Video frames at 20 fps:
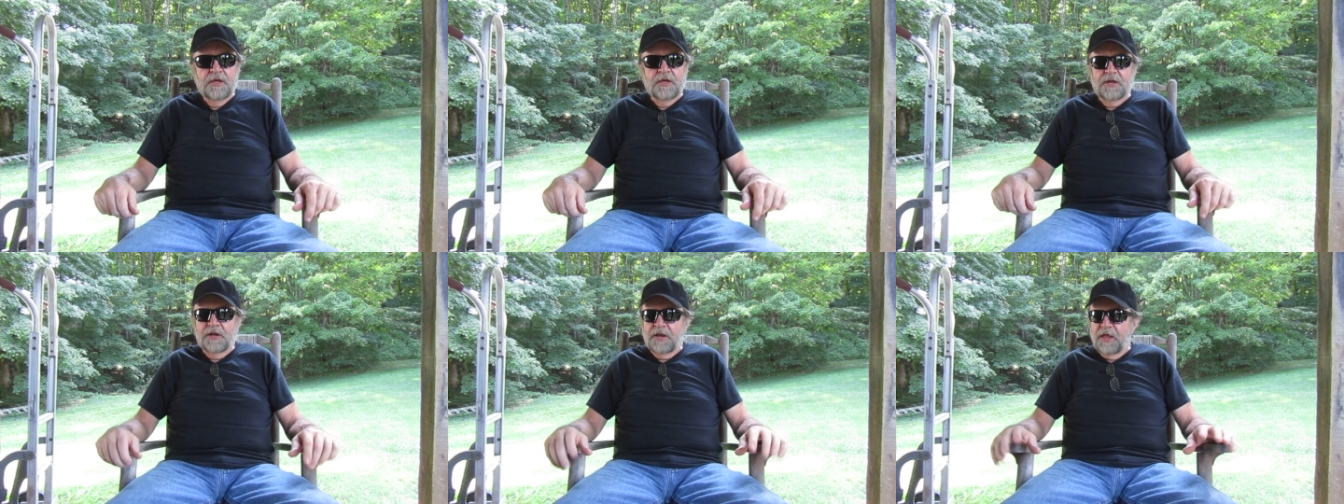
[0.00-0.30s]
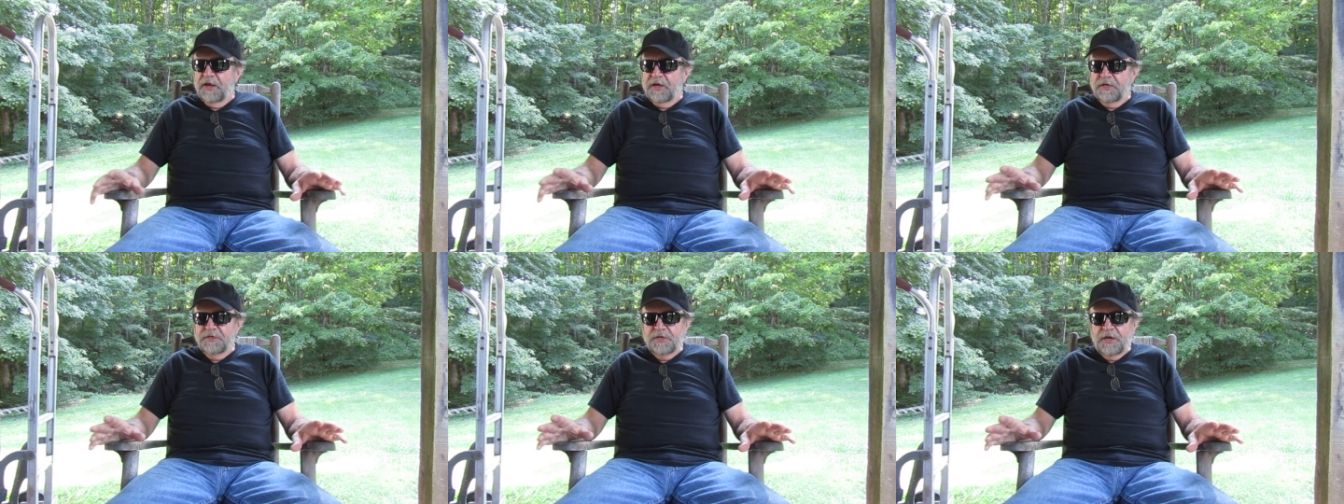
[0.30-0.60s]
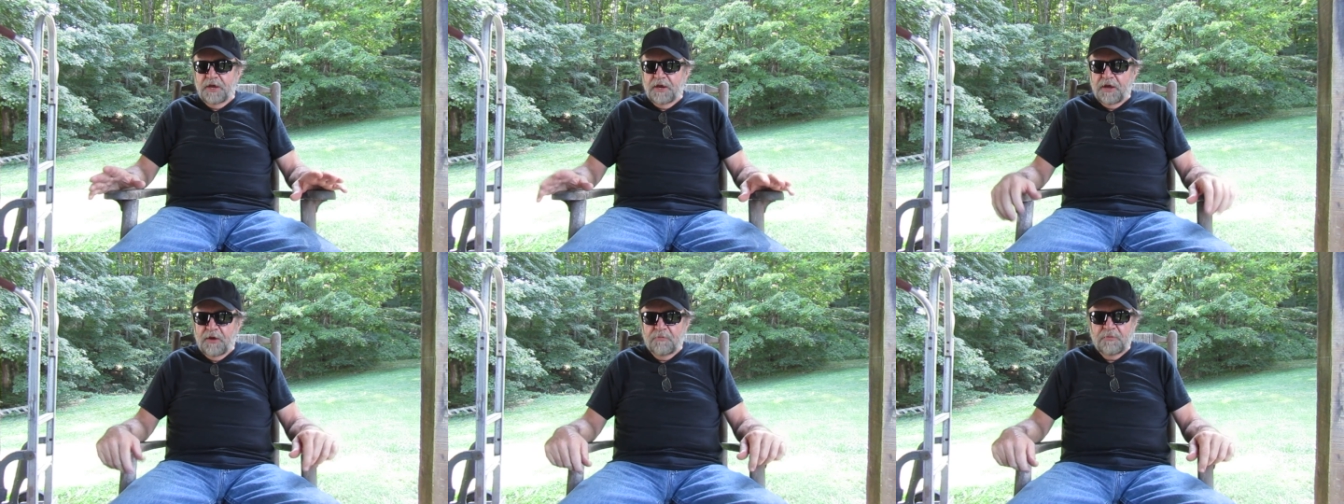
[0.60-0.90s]
And like I
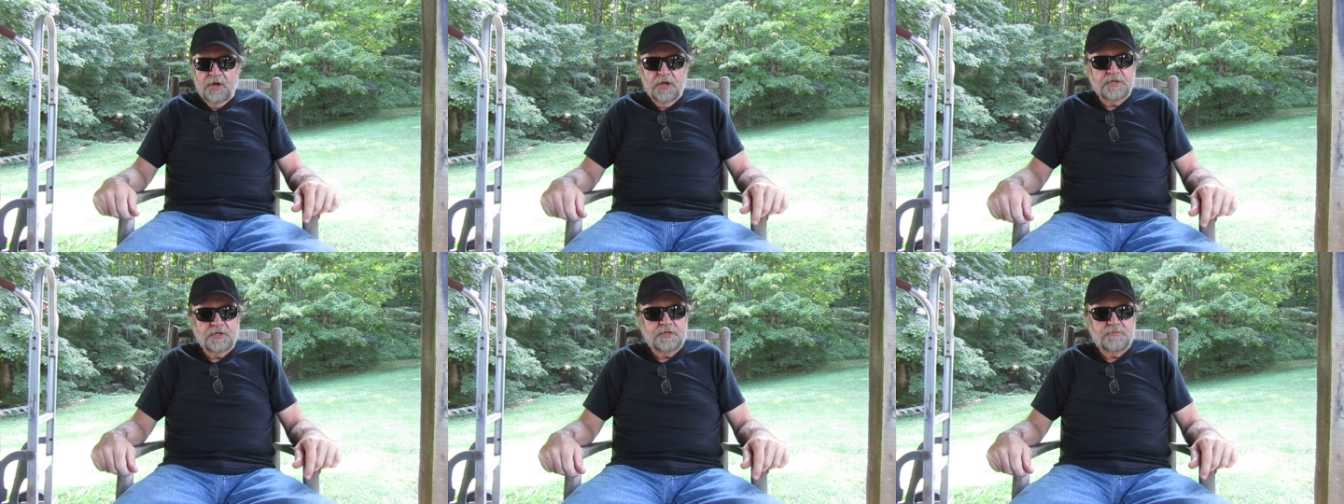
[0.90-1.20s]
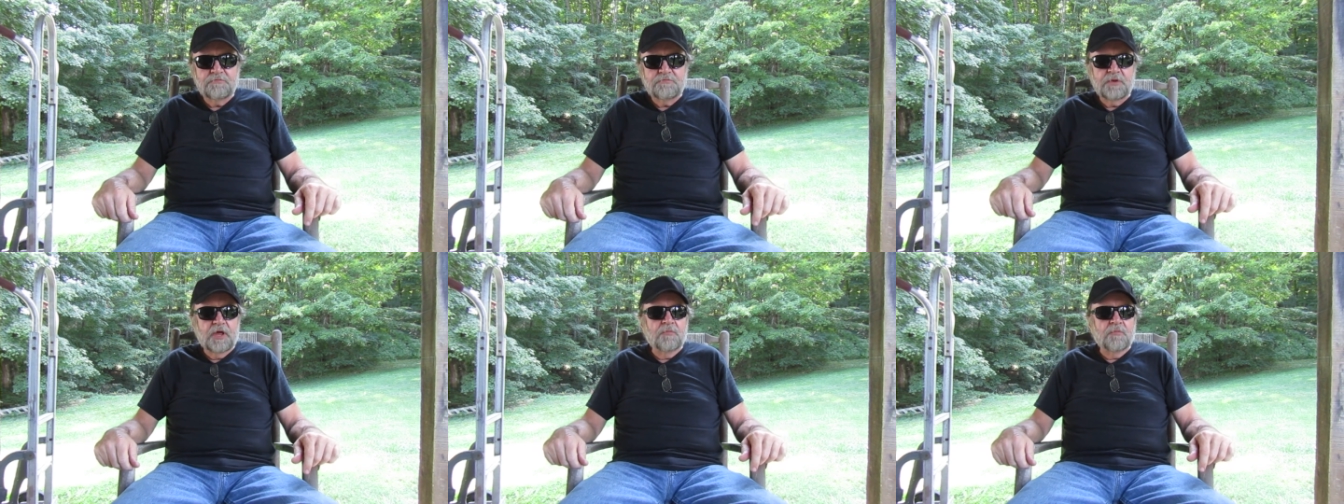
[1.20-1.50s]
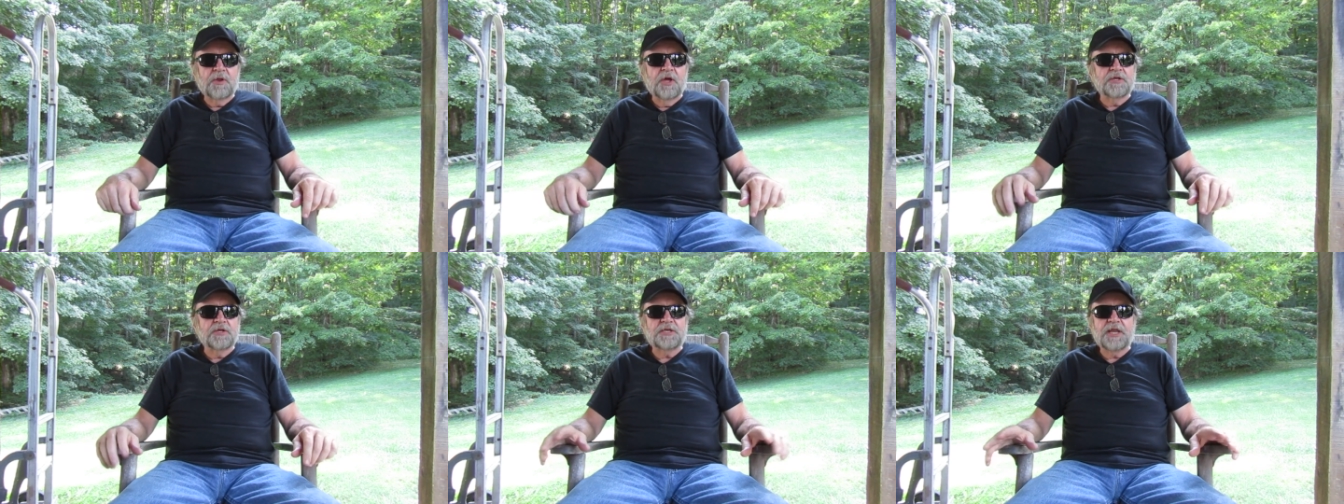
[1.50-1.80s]
say, I'm
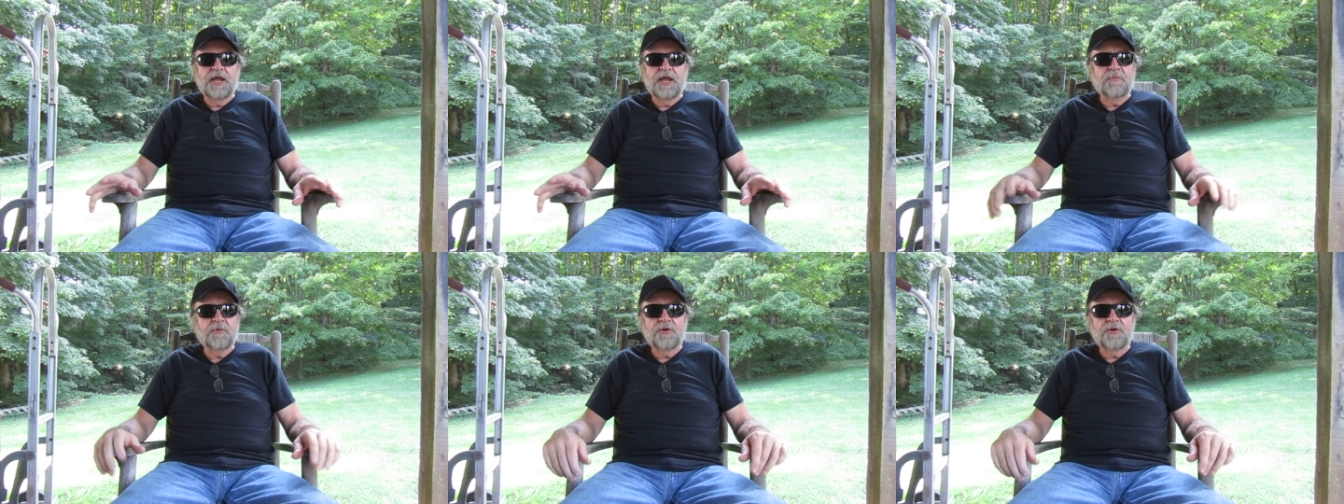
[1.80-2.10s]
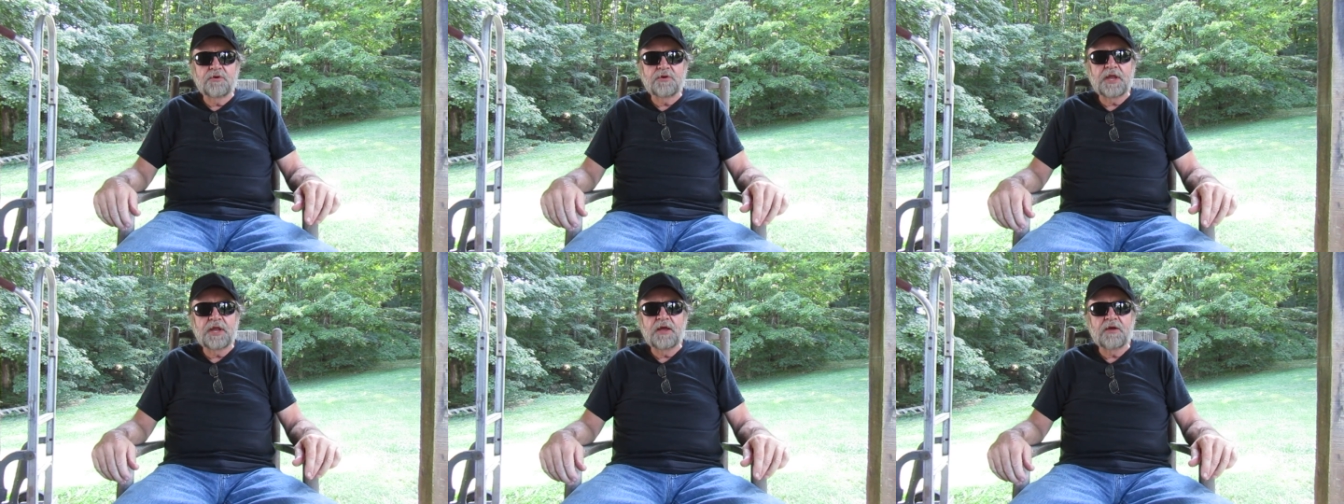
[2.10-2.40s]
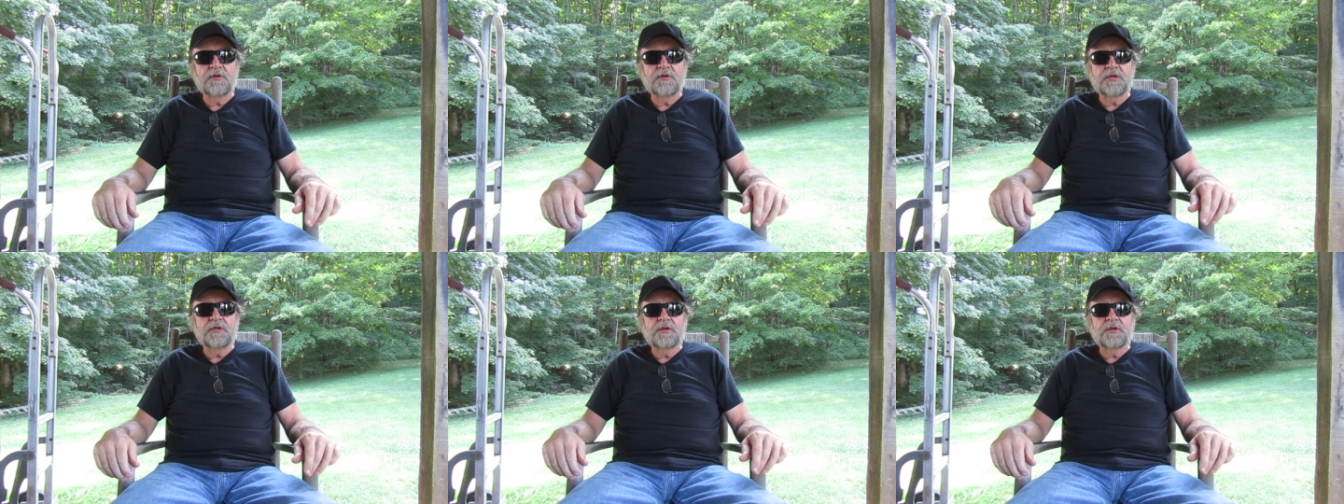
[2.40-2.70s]
not damning or
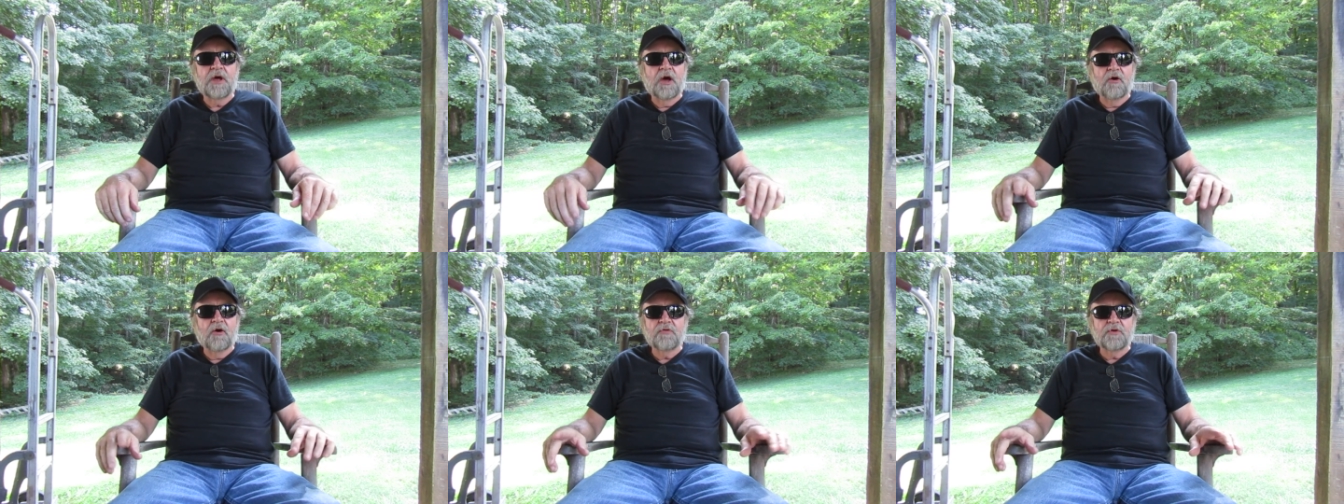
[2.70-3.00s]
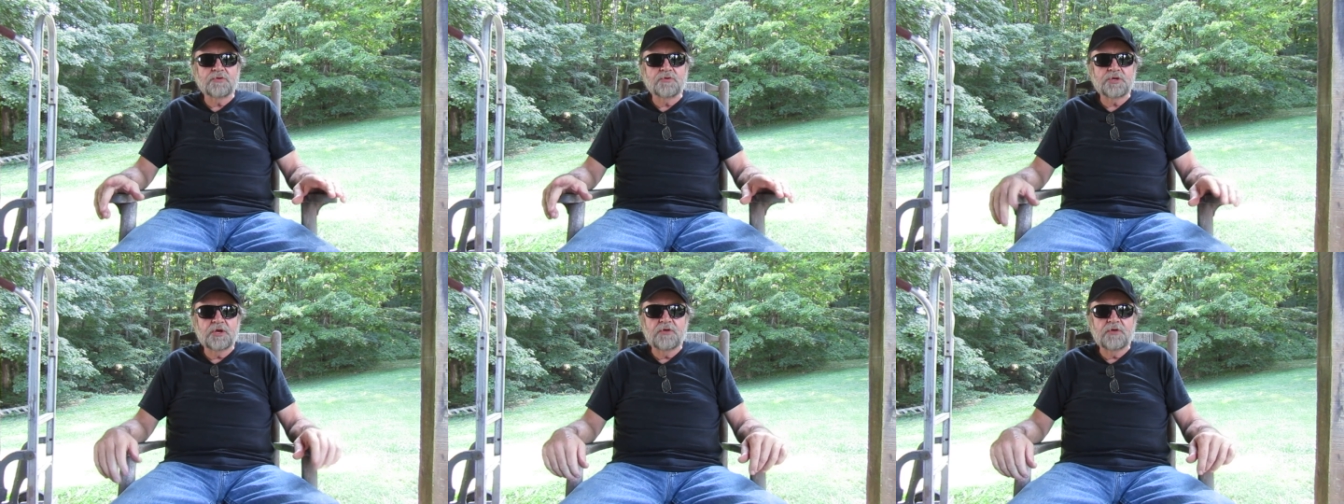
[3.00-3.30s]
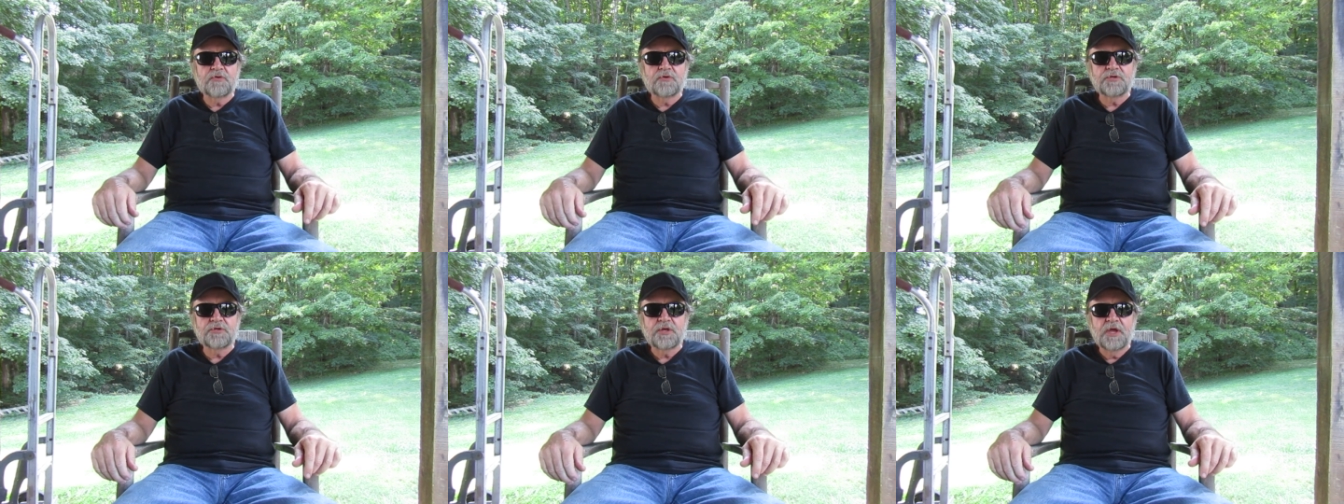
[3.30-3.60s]
downing all those
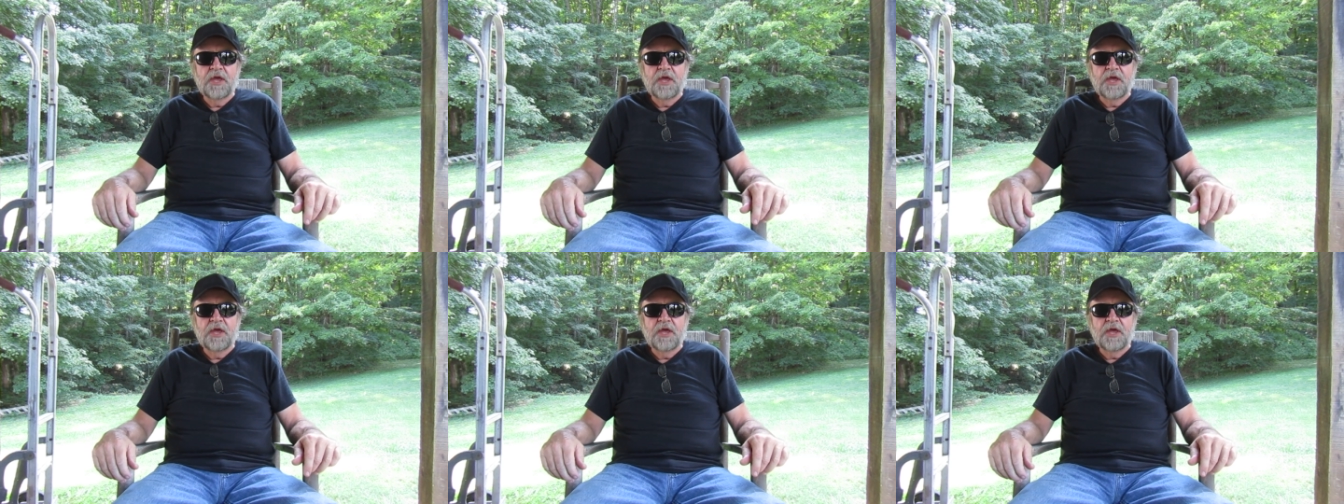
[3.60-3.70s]
others.